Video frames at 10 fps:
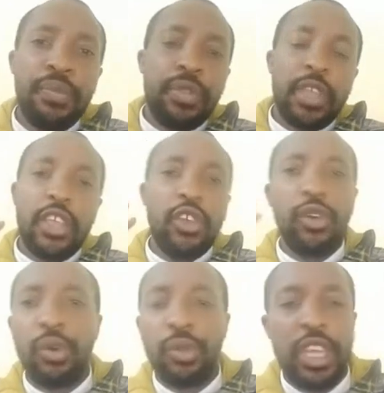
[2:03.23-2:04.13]

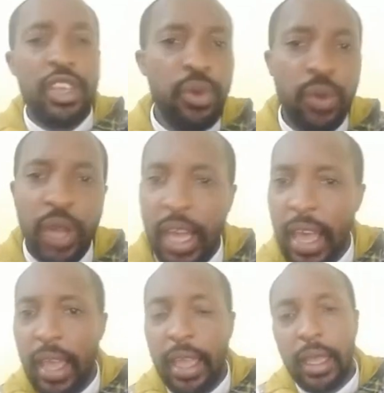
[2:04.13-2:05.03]

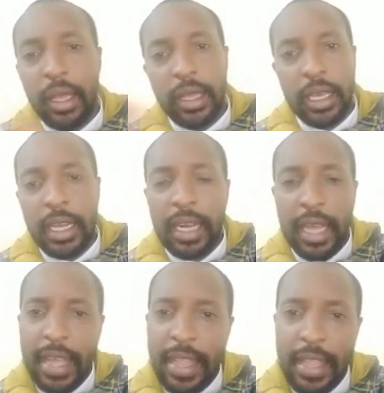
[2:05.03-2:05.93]
UK, in
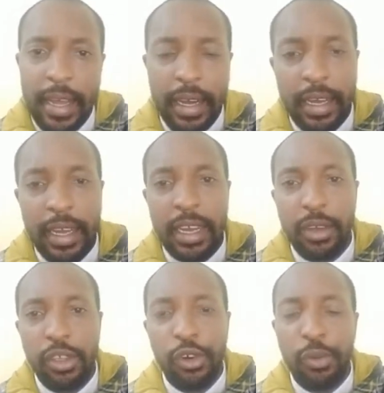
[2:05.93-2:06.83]
Kenya,
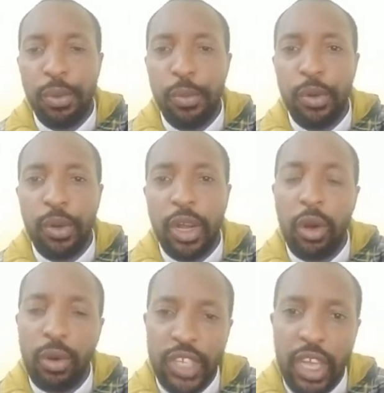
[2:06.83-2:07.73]
people
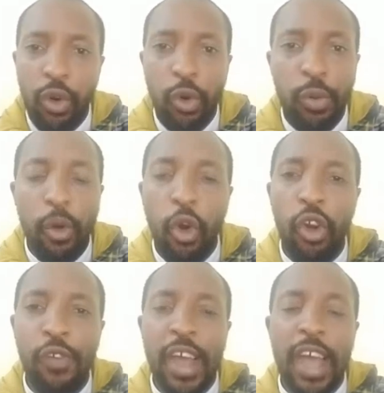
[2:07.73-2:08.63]
closer home,
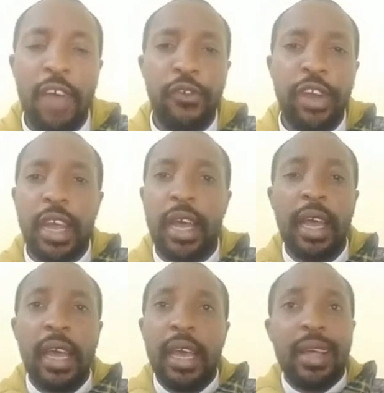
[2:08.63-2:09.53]
all over Africa.
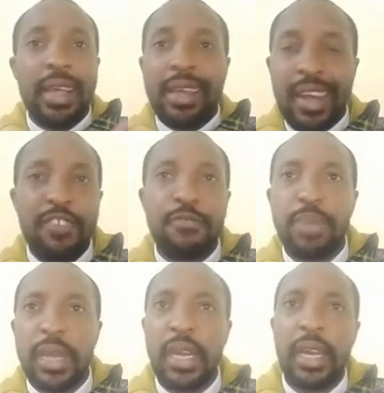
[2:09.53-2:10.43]
It has
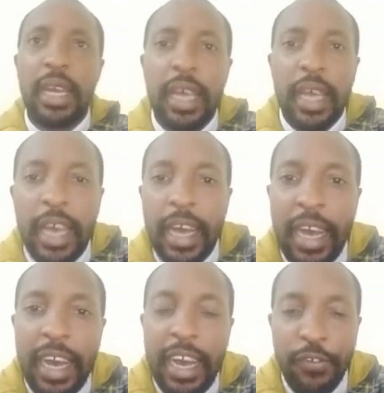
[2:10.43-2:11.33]
been
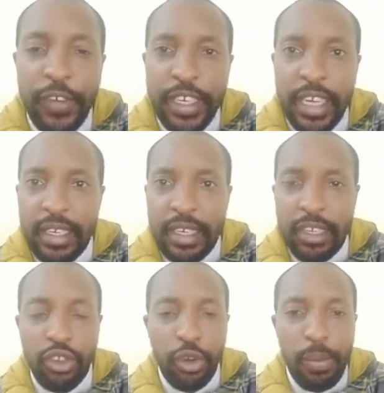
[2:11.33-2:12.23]
a
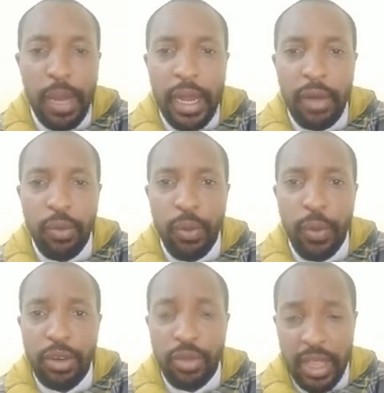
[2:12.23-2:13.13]
fantastic job, and we
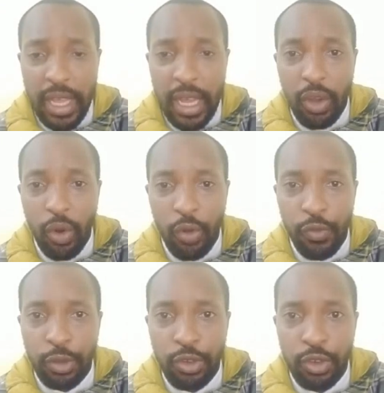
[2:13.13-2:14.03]
want to thank all of
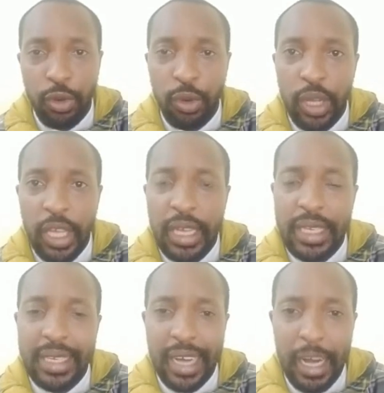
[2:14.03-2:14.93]
you. So here
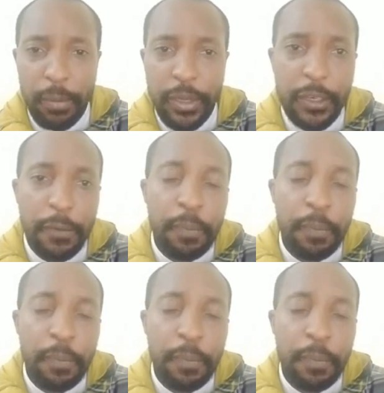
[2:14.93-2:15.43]
is an update.